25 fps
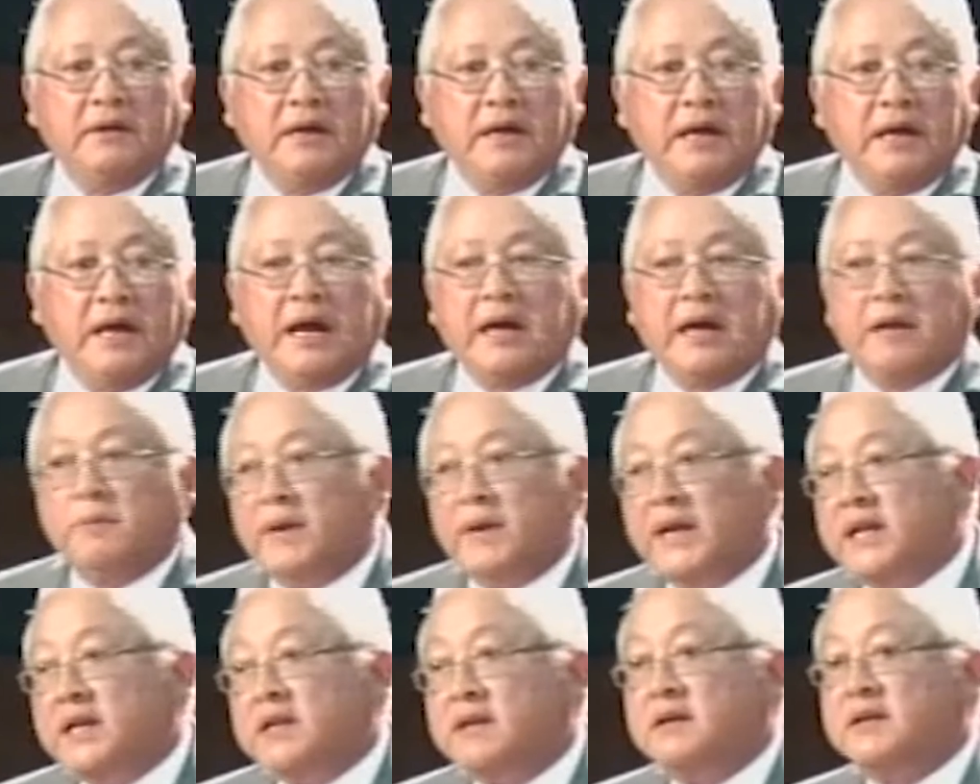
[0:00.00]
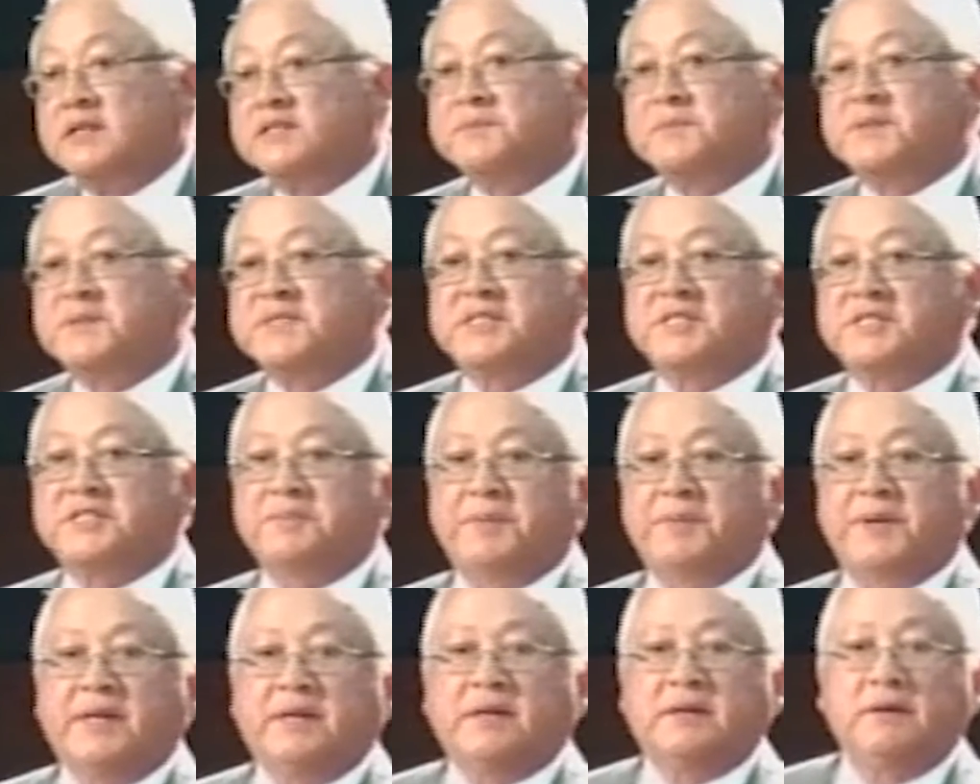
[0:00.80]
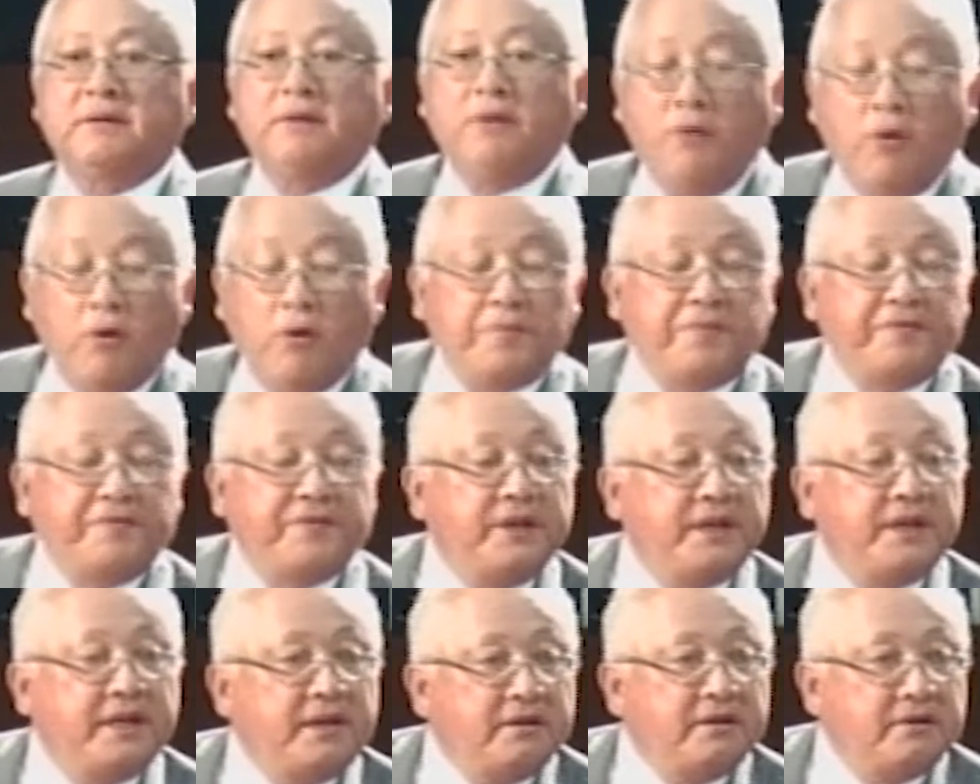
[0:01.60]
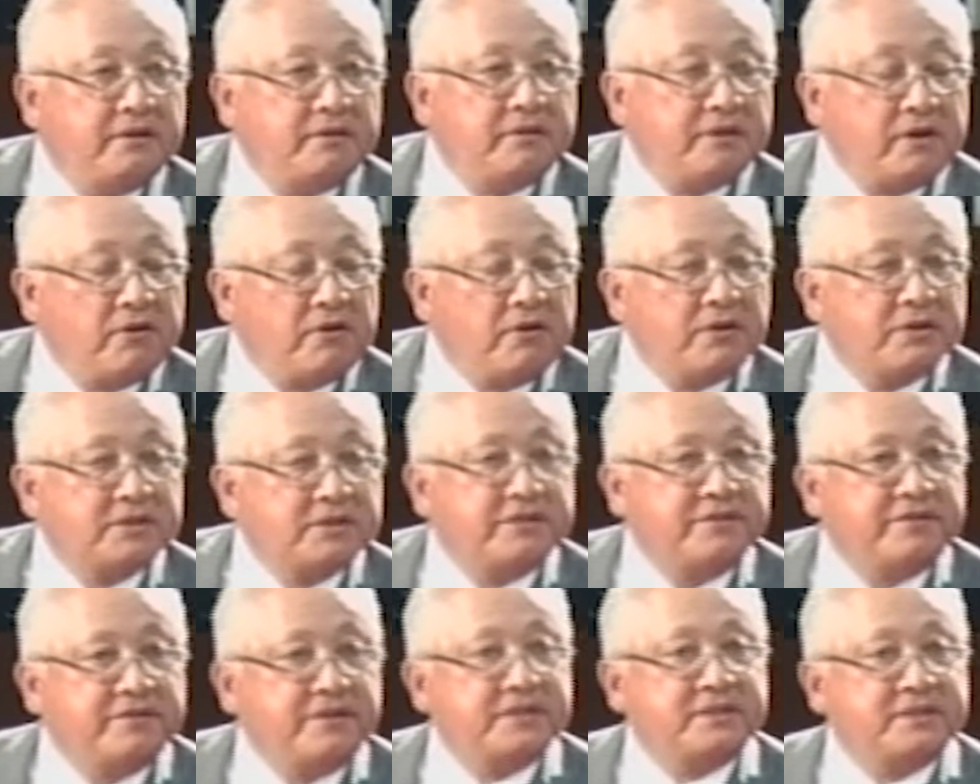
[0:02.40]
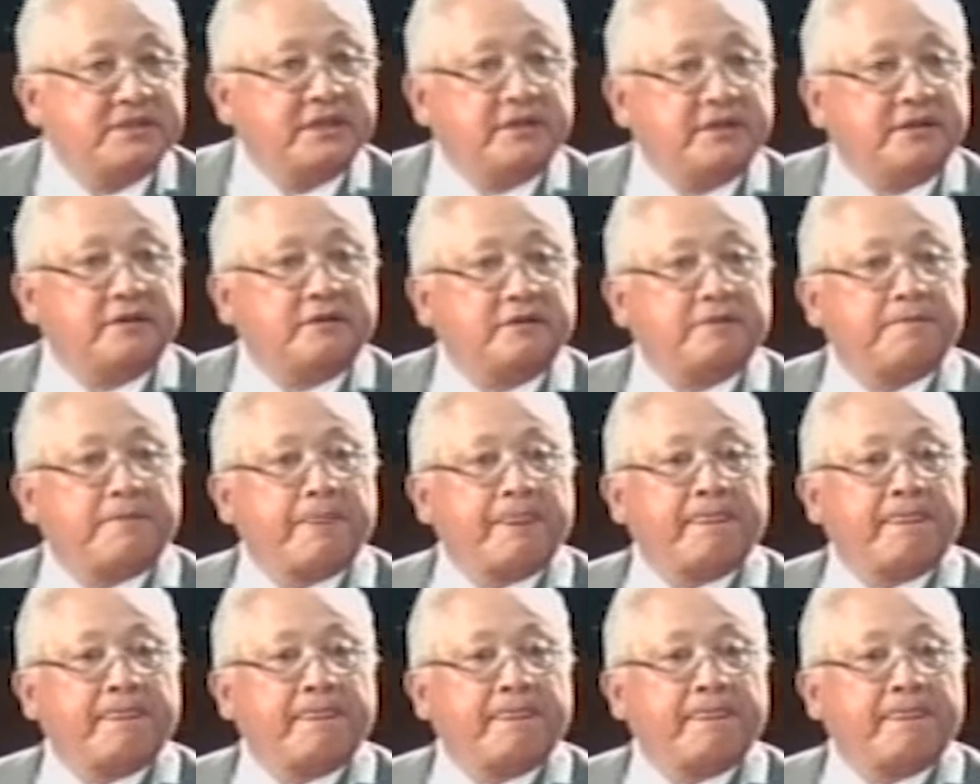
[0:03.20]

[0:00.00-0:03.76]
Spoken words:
And when it does, Mr. Speaker, hopefully during the course of this year,